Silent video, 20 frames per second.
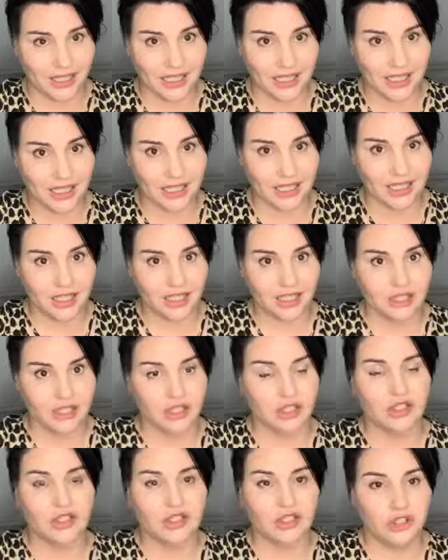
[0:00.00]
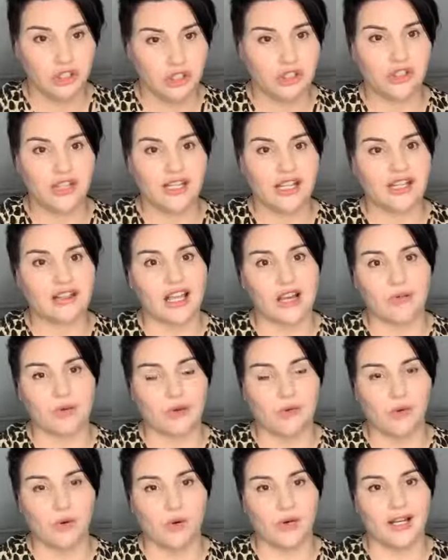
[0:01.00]
in, you can get that
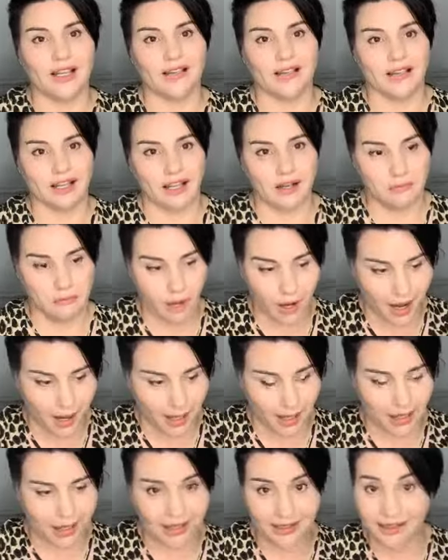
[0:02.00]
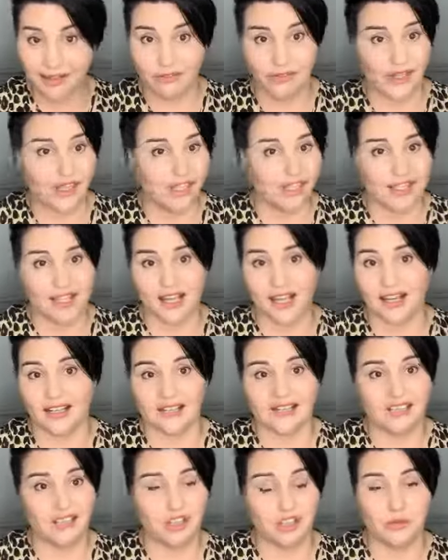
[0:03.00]
reward at the end by living in the
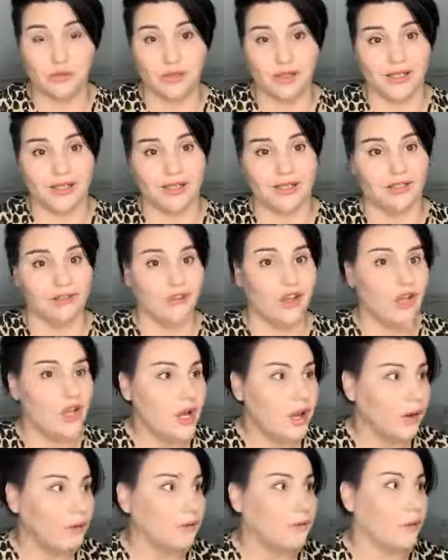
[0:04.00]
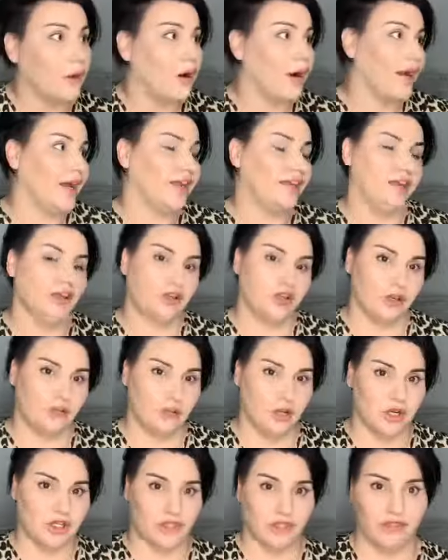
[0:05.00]
house that you want to live, buying the
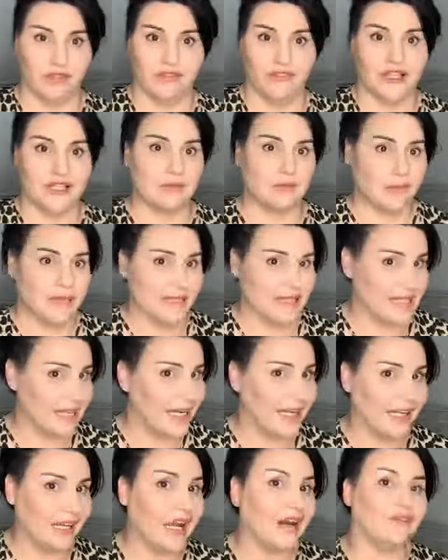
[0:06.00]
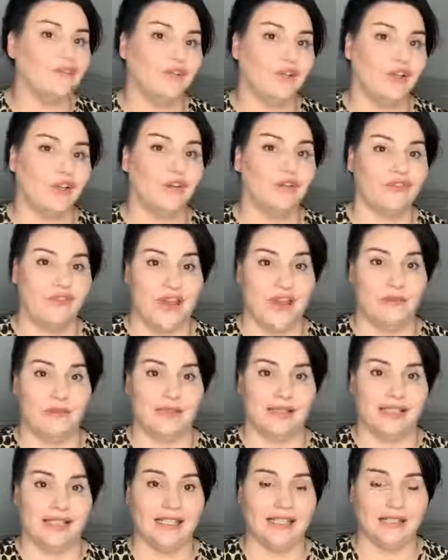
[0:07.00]
commercial investment, setting up for your
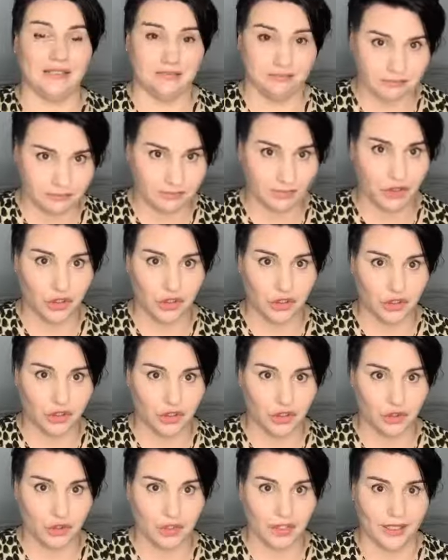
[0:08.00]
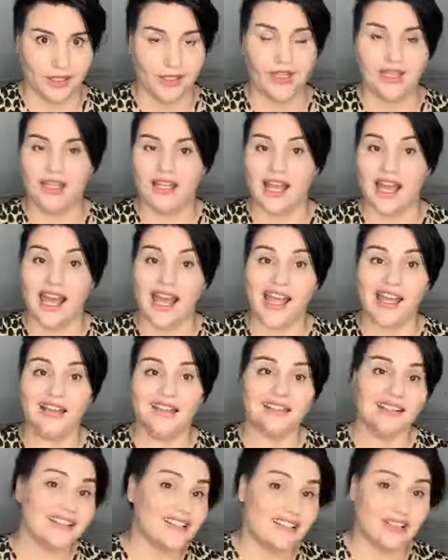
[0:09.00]
family. You can do it.
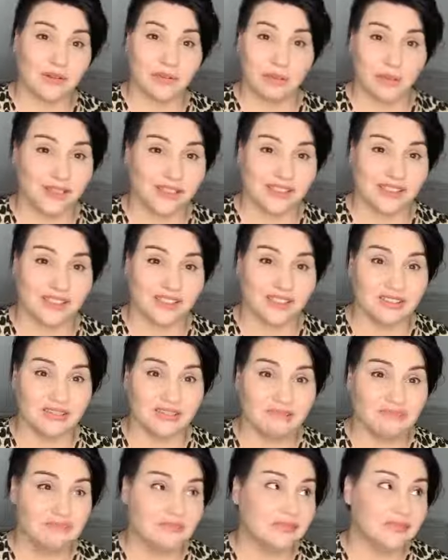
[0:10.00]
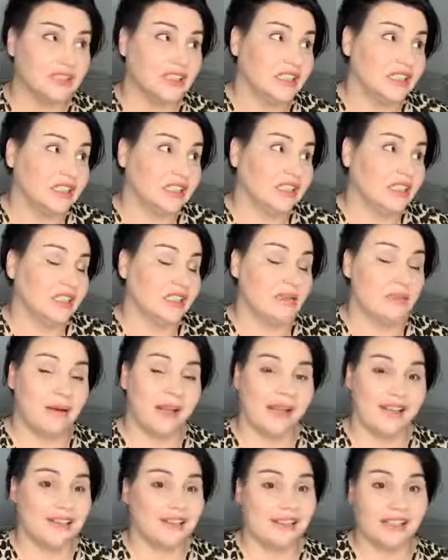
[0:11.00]
And it's not personal. The
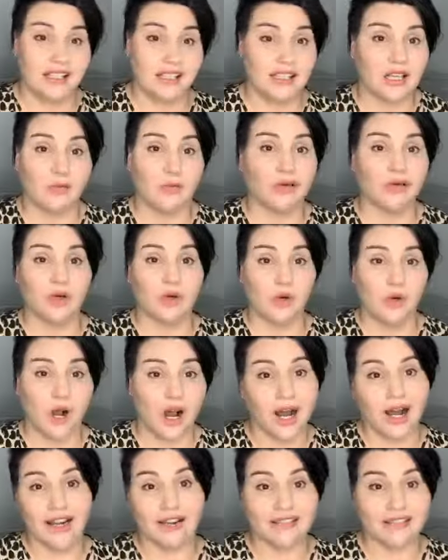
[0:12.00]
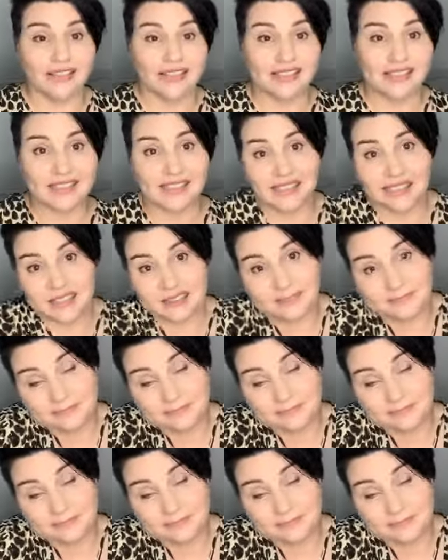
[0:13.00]
banks think that we're all high risk.